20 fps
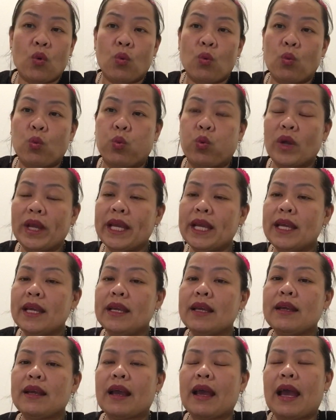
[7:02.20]

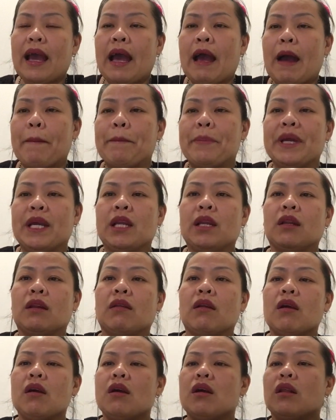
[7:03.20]
we have been
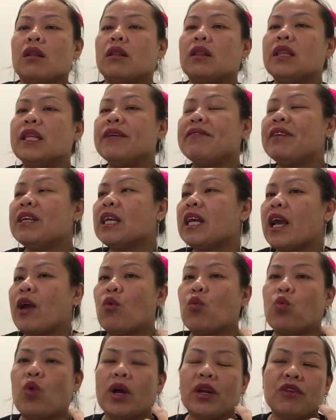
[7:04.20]
living a
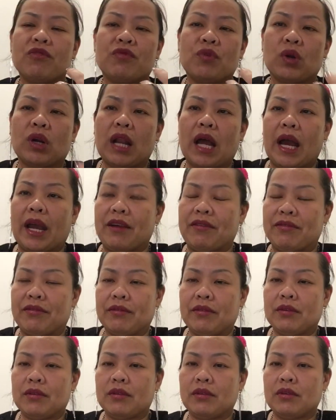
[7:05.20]
wonderful life.
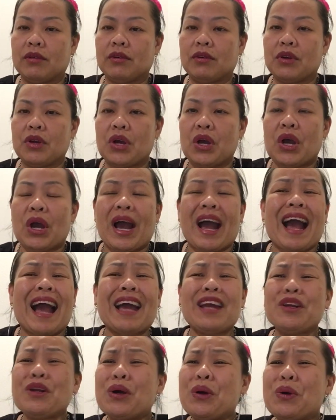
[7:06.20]

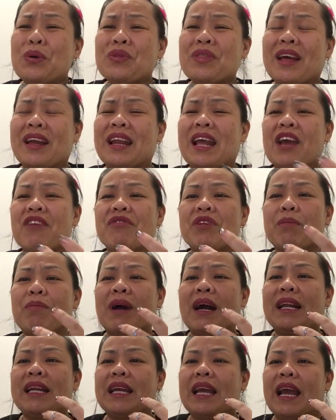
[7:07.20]
I know that
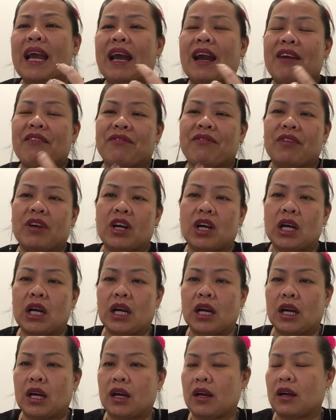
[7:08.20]
everybody have
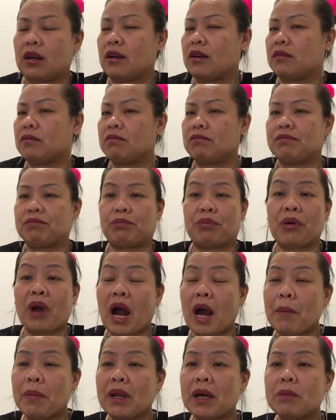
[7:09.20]

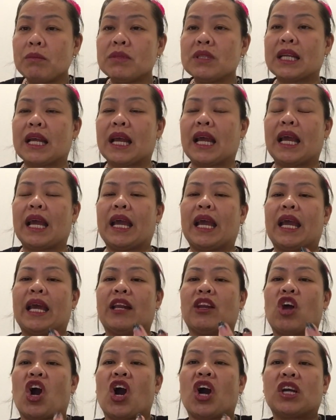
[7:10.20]
problems
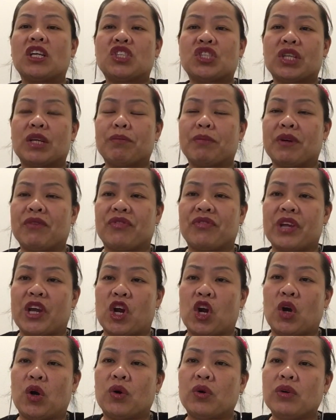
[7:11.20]
and hardship of their
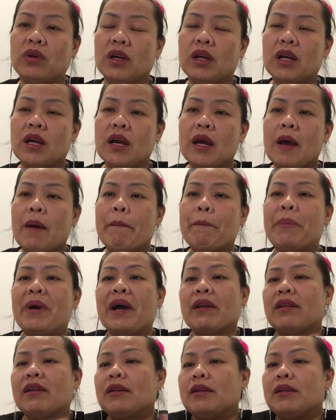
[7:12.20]
own, but